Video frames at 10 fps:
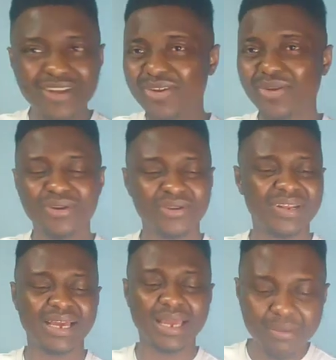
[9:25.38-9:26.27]
None
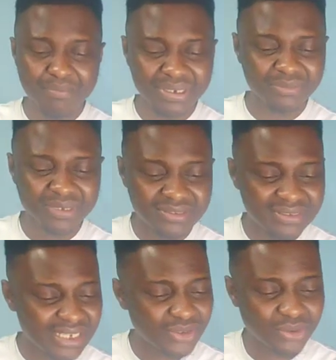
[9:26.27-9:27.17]
other. Benjamin
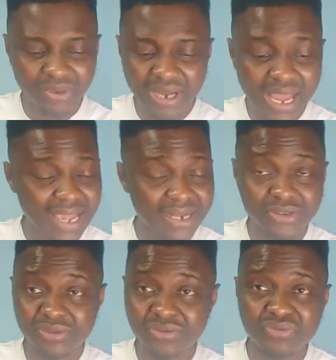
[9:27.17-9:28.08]
Sesko, I
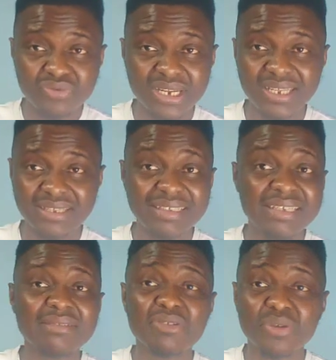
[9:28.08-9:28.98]
don't really.